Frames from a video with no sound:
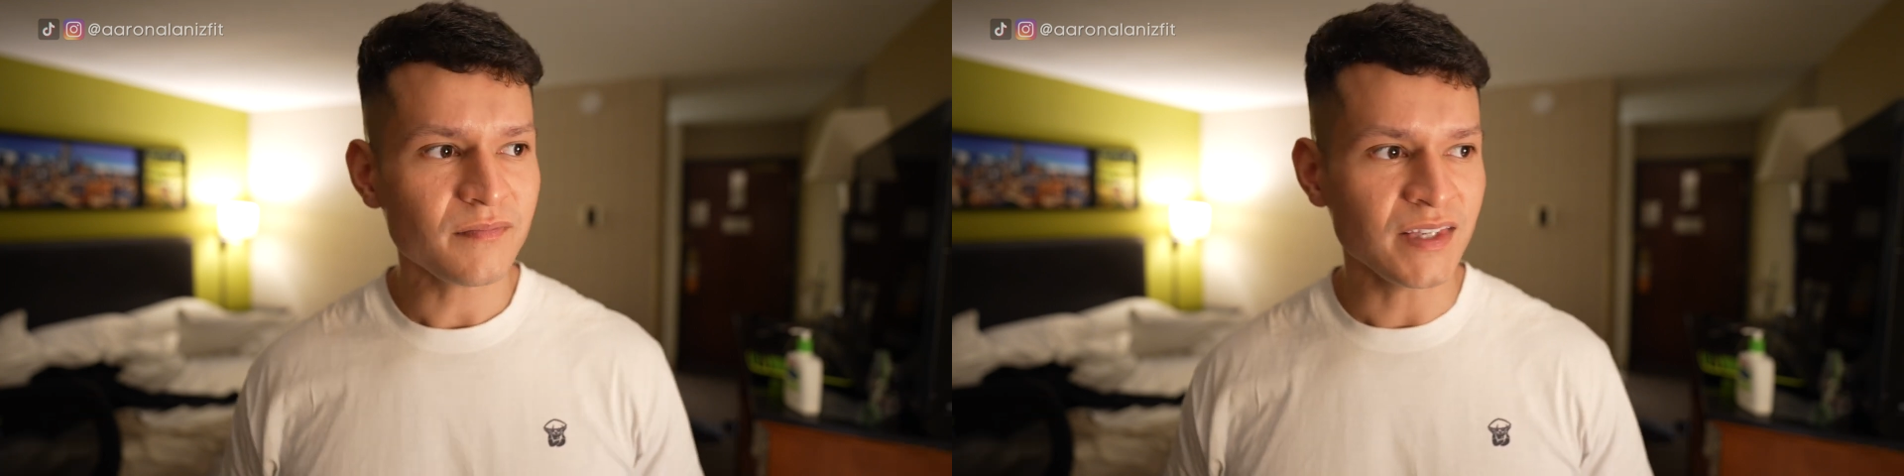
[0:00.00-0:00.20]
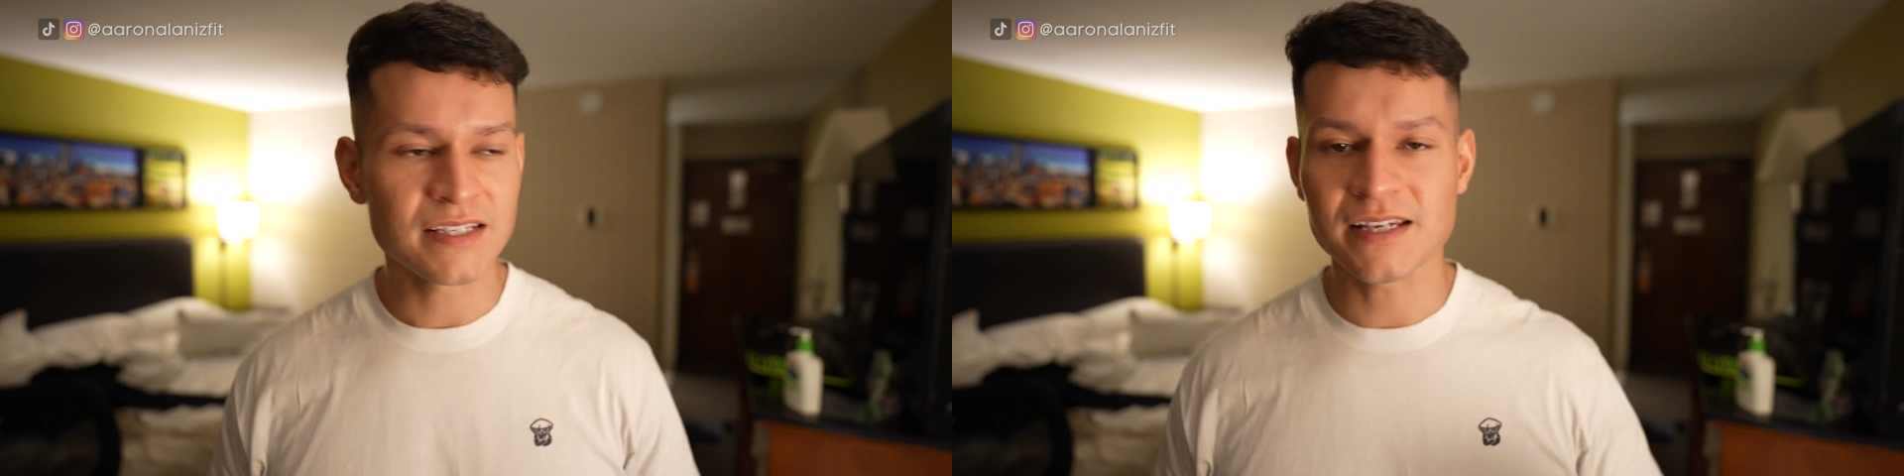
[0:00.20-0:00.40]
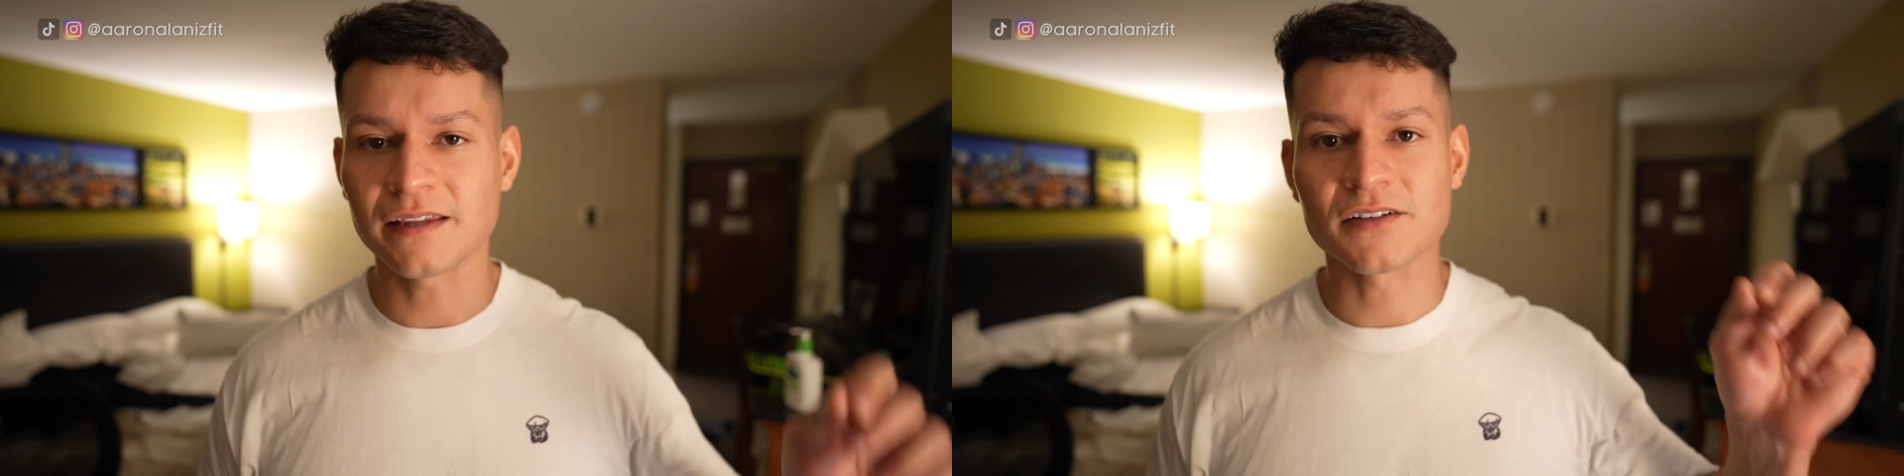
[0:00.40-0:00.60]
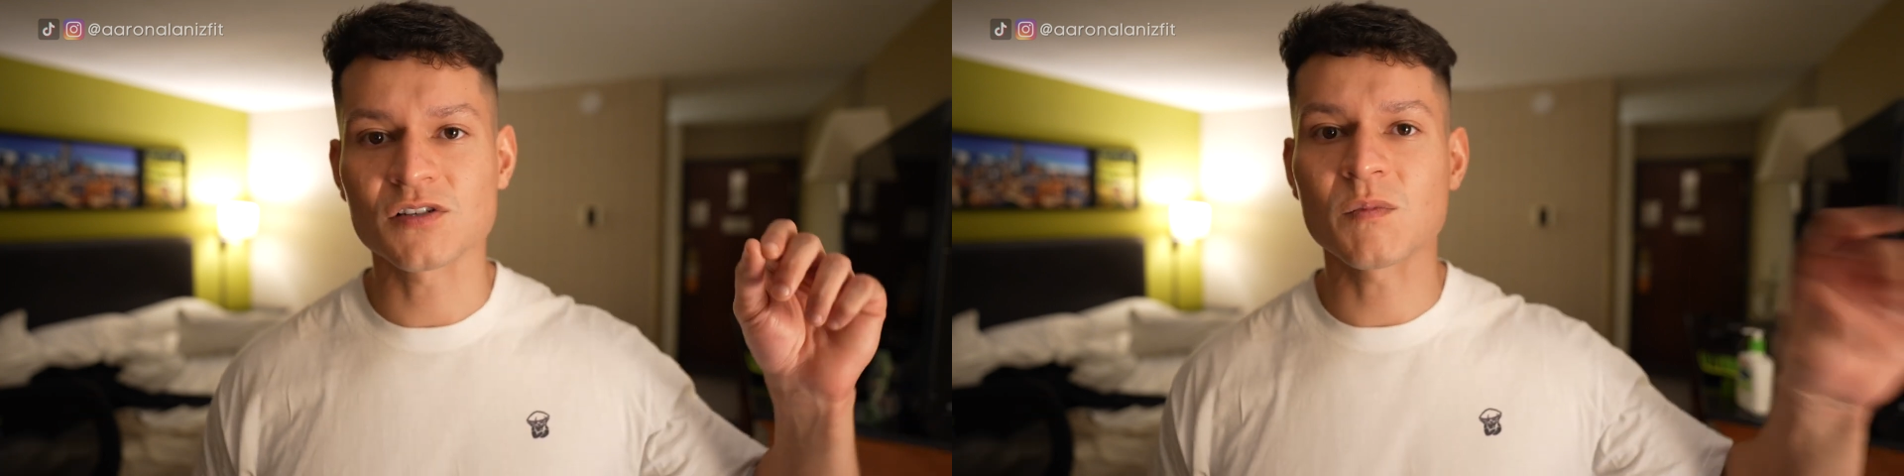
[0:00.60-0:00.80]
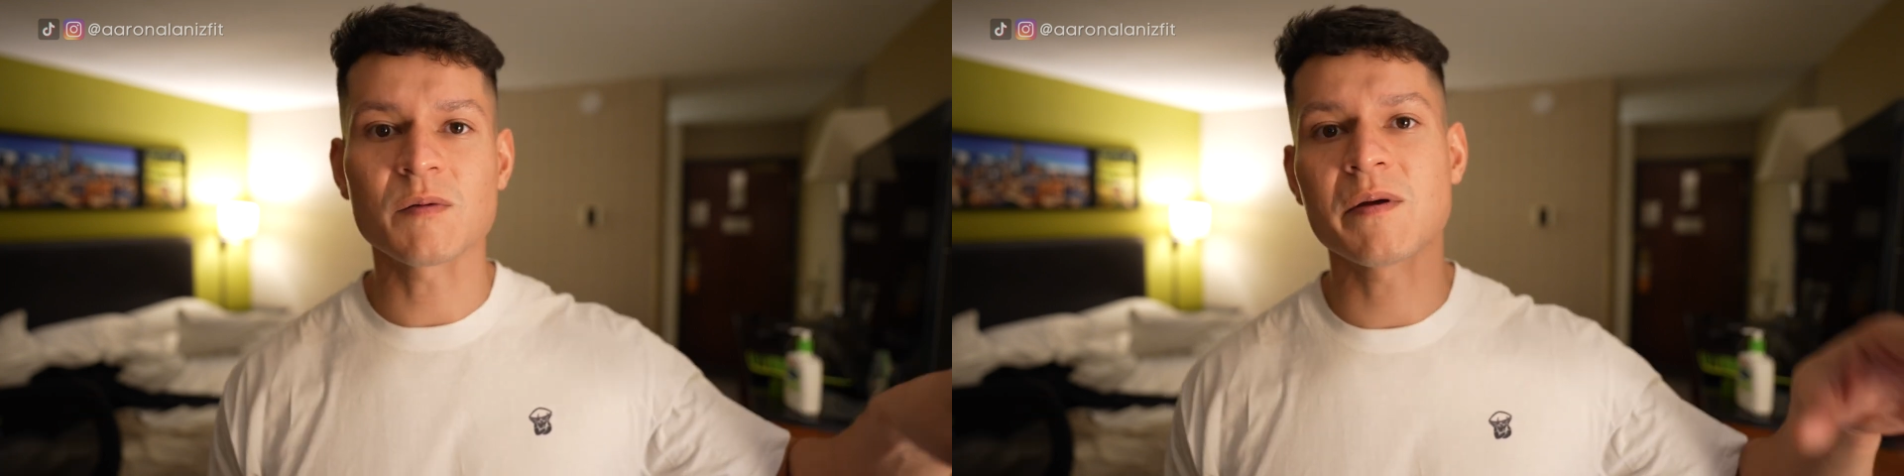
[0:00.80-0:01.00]
He said there's
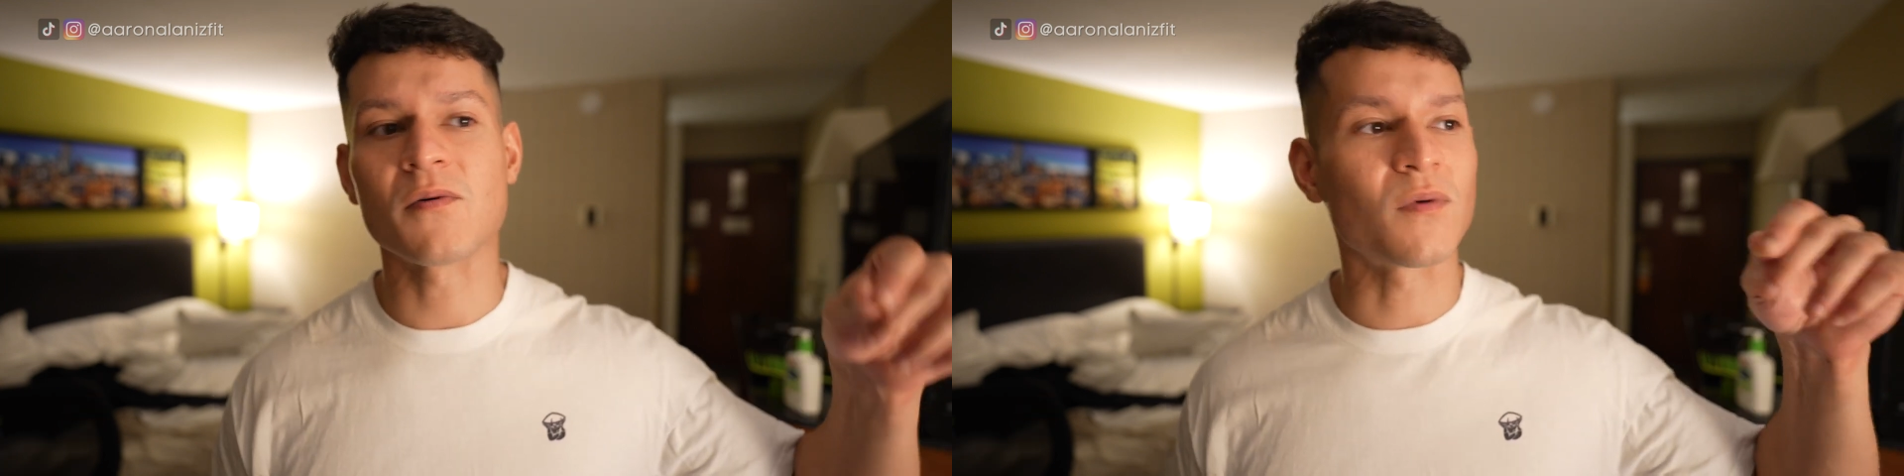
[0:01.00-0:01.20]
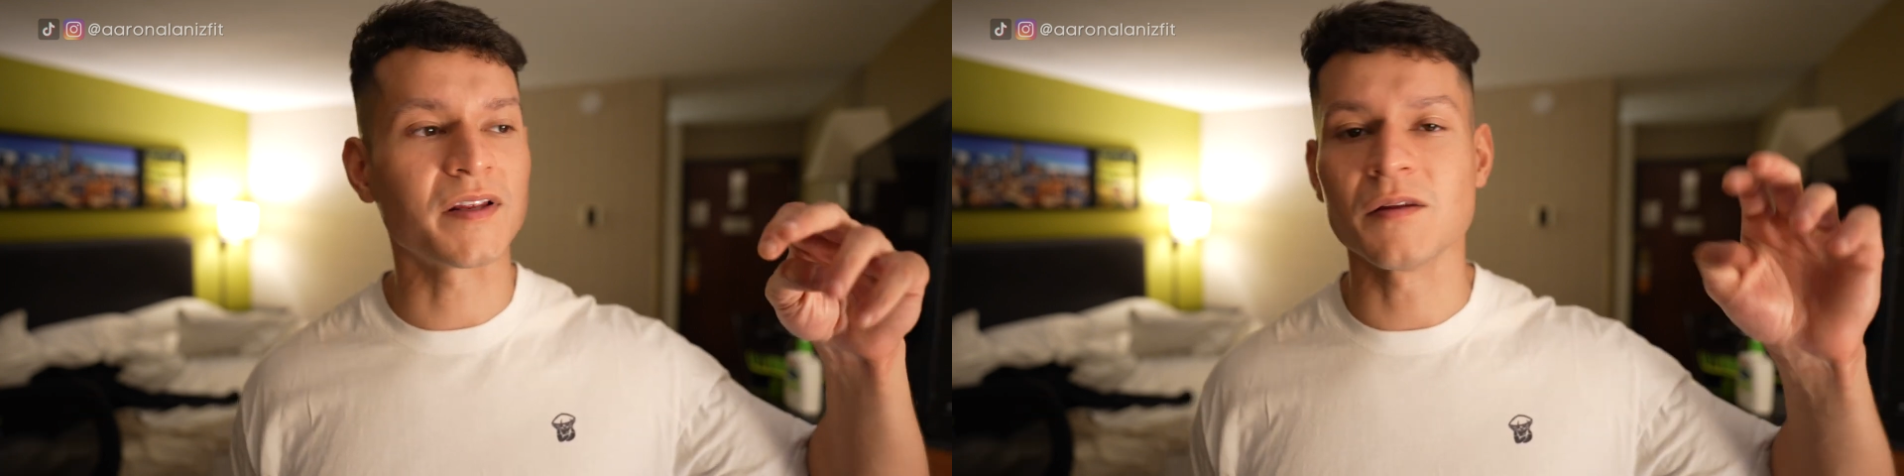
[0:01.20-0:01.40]
so many people wanting